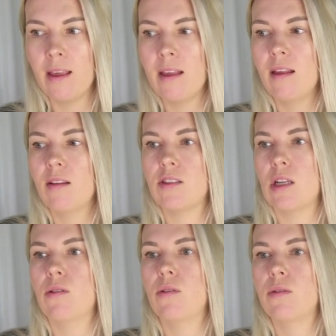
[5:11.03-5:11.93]

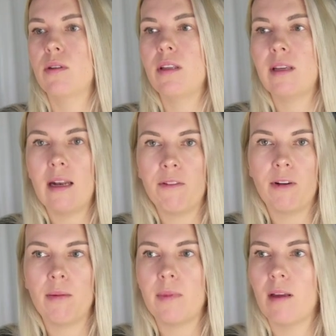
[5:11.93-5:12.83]
So you get it
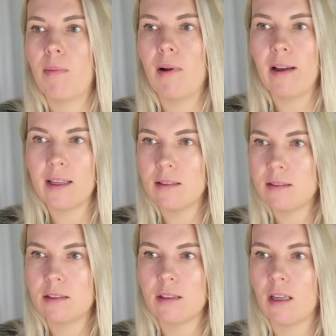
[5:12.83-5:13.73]
from the
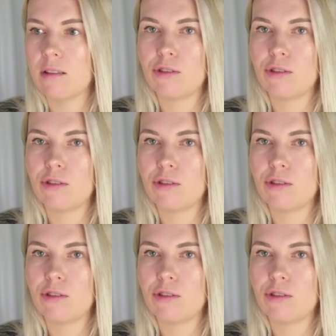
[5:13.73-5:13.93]
plugins